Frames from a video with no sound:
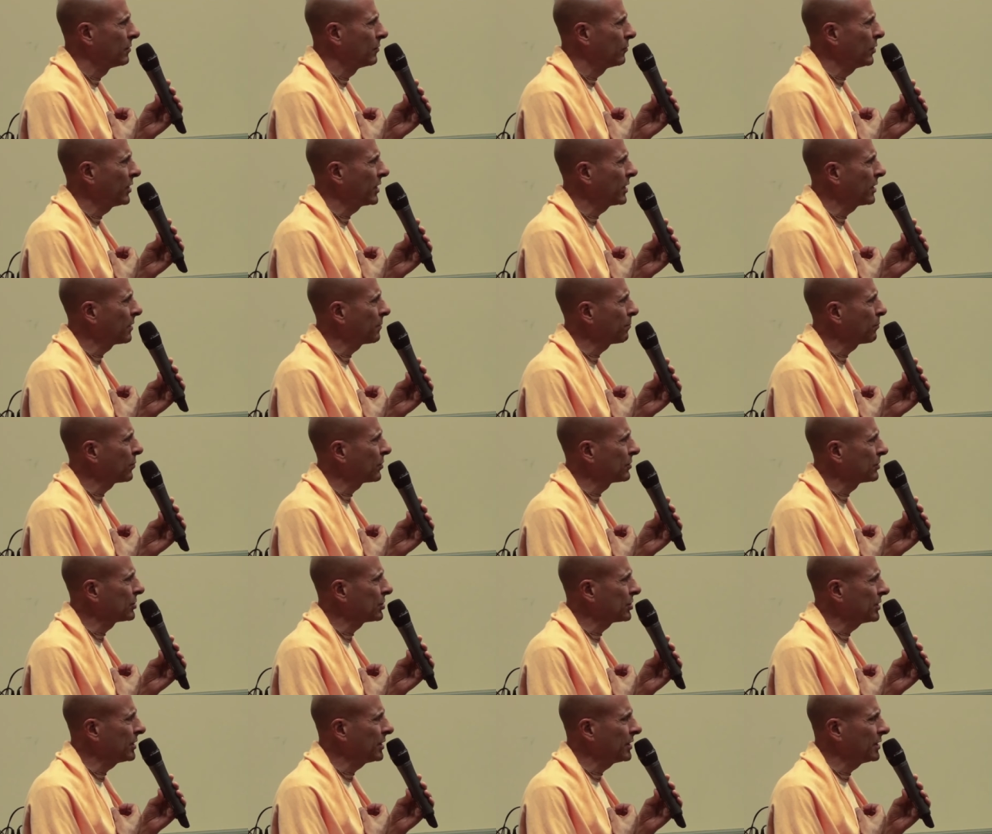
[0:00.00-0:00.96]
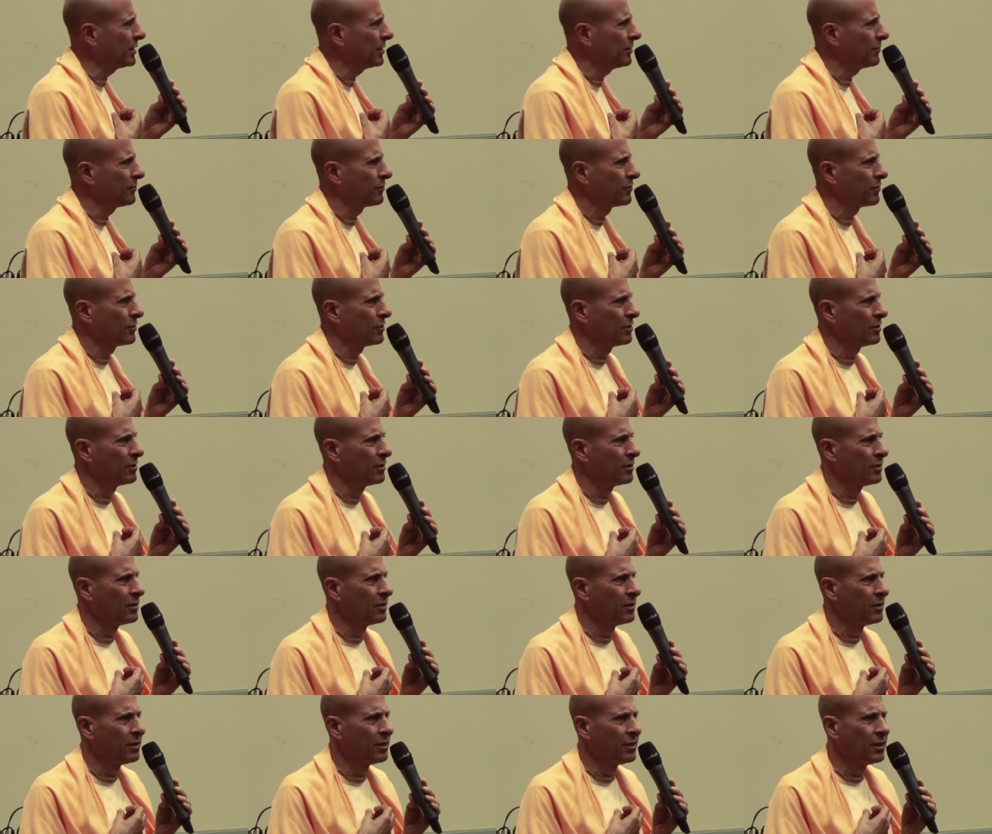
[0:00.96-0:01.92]
we can perceive
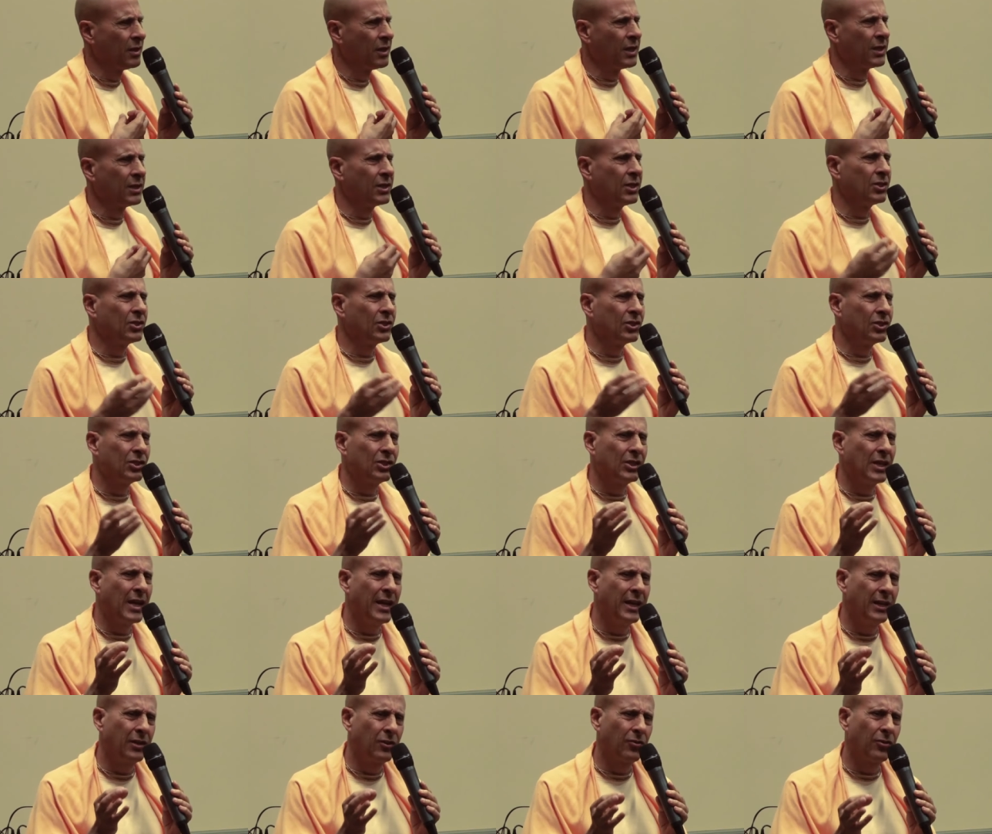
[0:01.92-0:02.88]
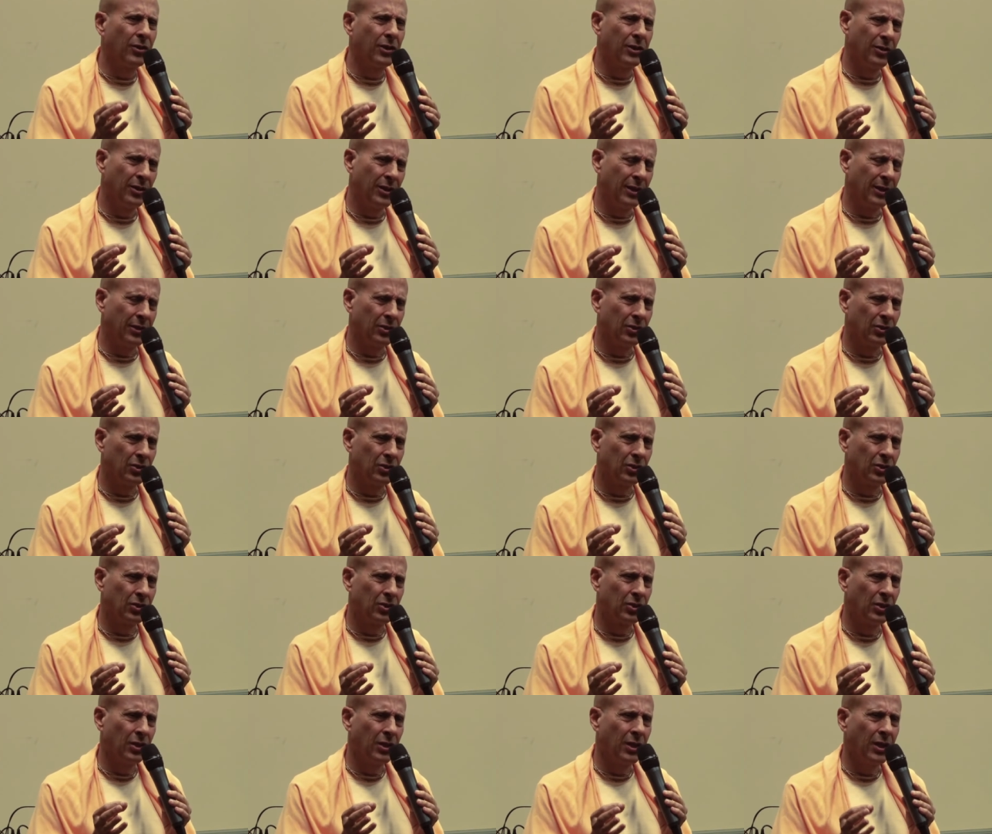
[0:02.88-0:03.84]
the
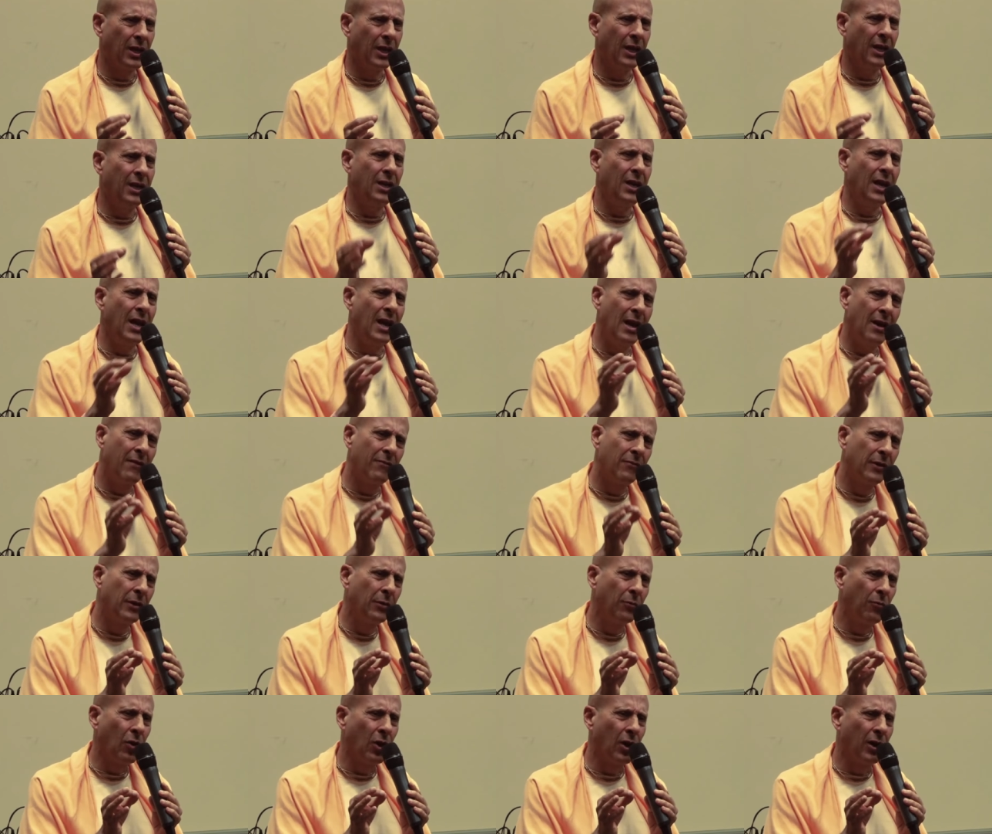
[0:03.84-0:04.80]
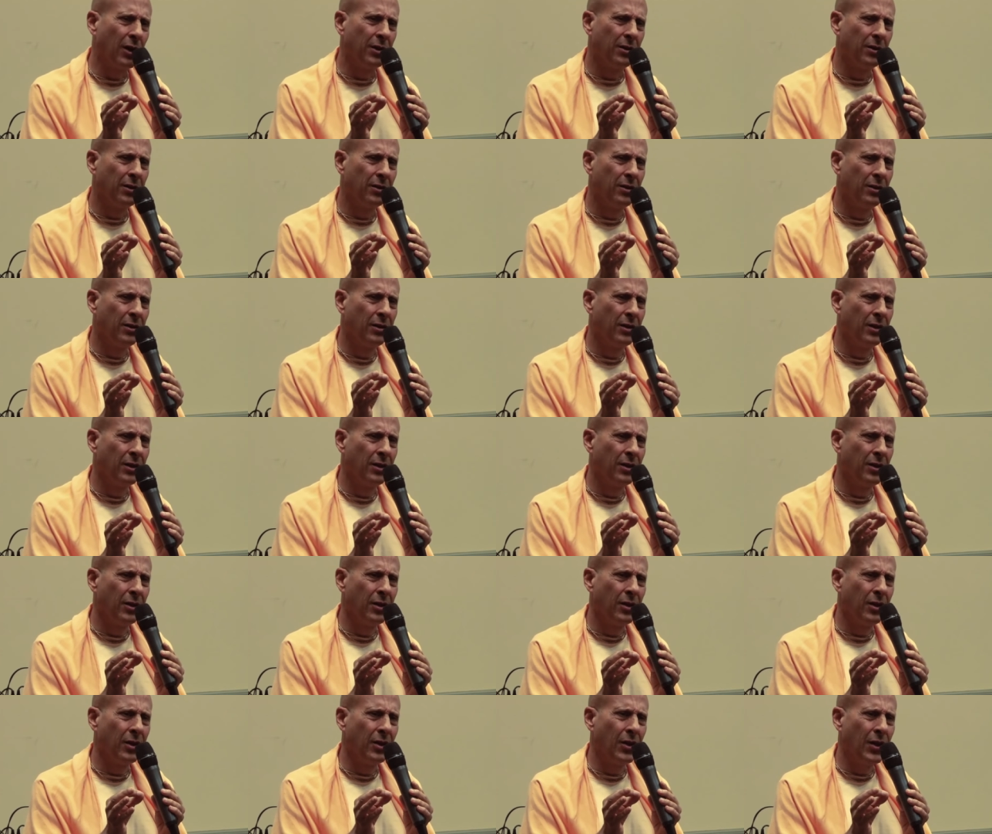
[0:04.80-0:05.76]
sacredness in everyone
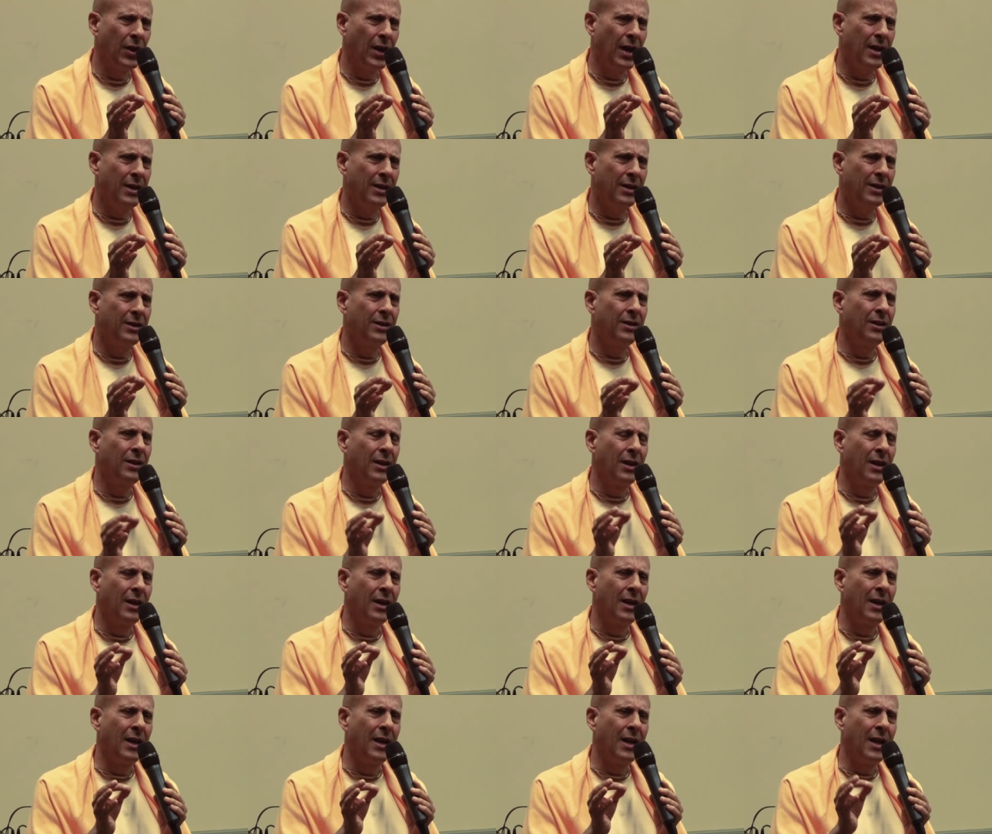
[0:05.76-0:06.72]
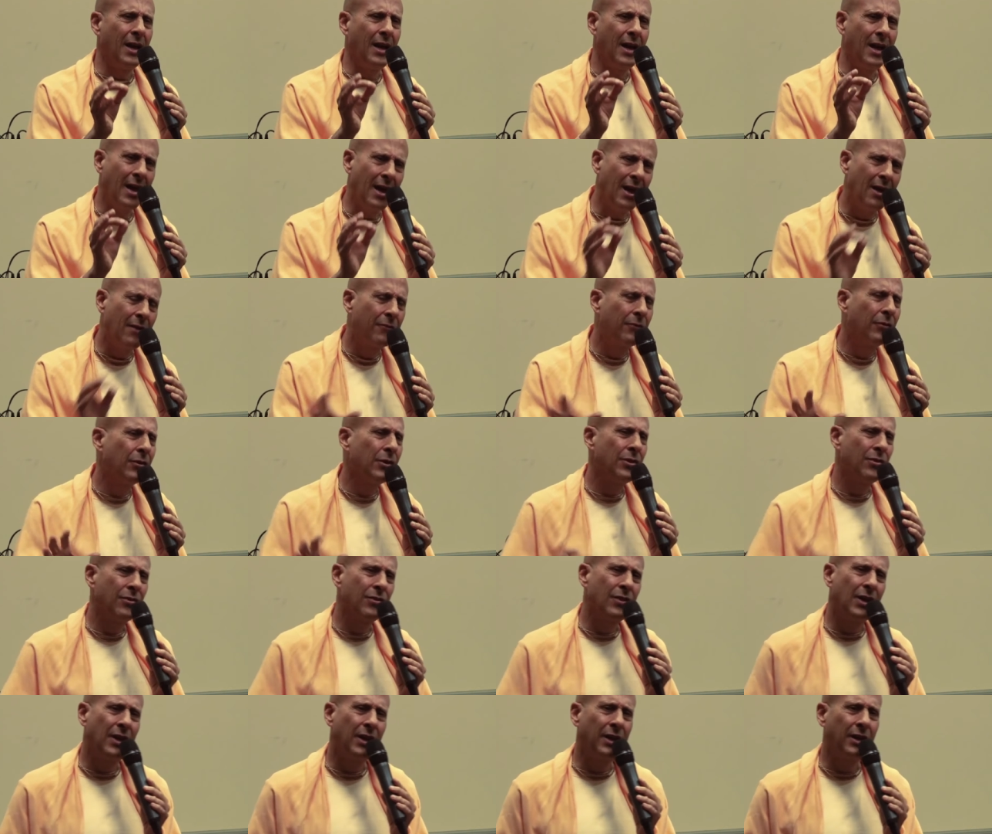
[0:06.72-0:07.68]
and in
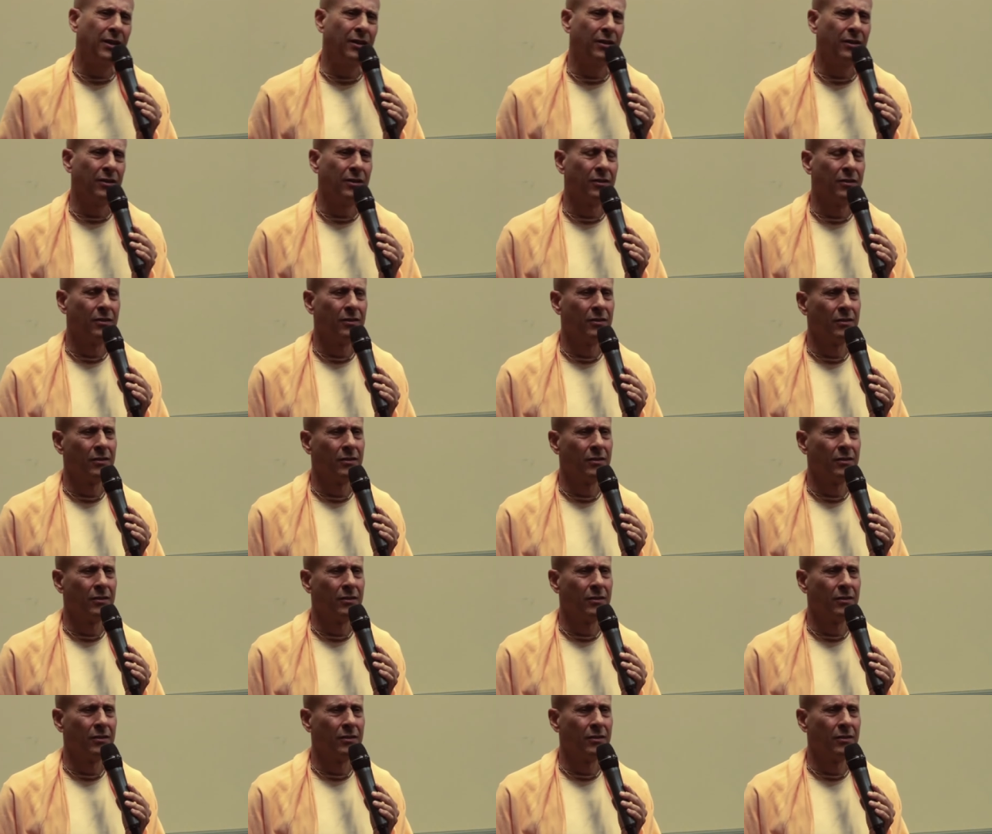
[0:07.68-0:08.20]
everything.